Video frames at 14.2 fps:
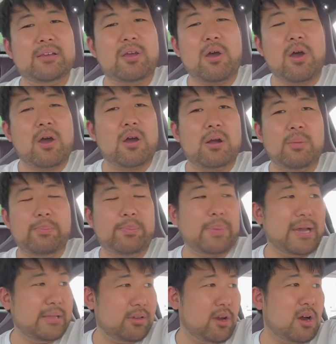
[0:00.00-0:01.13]
Uh, I'm still
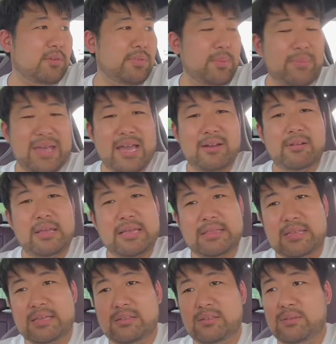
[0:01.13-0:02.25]
filming that video,
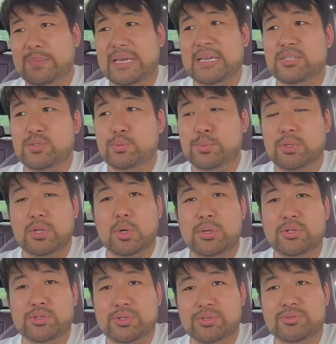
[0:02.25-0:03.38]
but
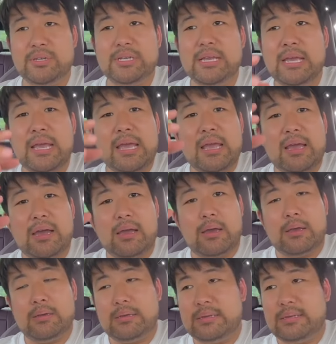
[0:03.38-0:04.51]
one thing my wife
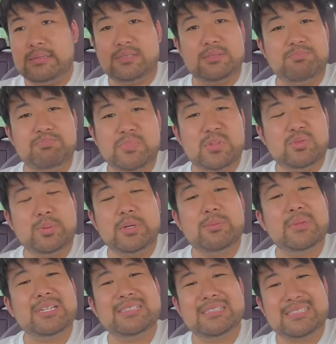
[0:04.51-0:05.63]
said straight away
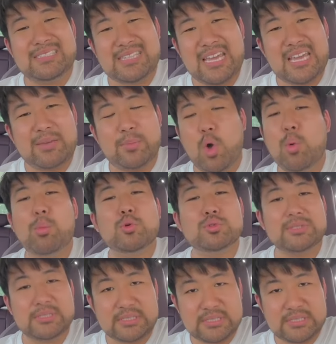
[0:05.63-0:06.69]
is that this car looks